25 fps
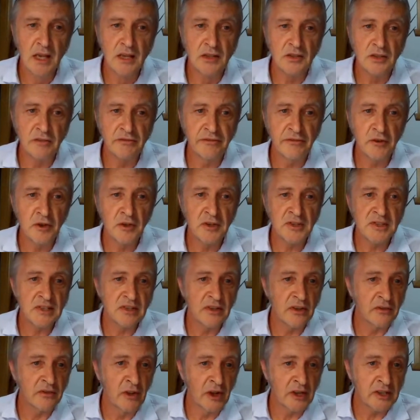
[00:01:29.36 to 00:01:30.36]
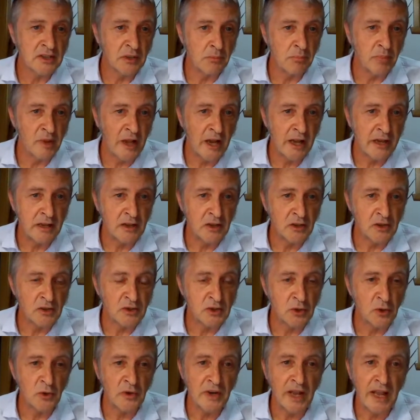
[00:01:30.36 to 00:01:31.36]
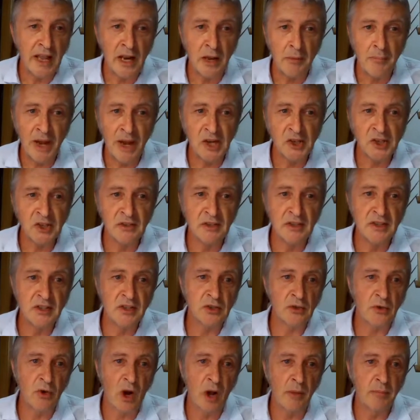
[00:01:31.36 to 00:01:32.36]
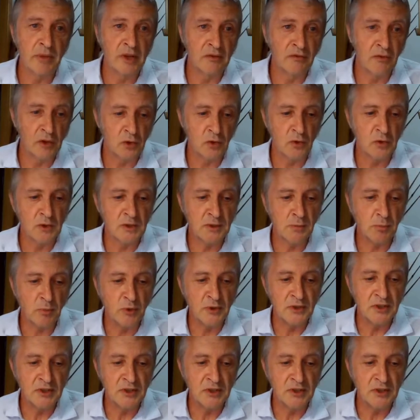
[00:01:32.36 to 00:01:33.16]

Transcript: So first, I'd like to play a short animation describing the Crisp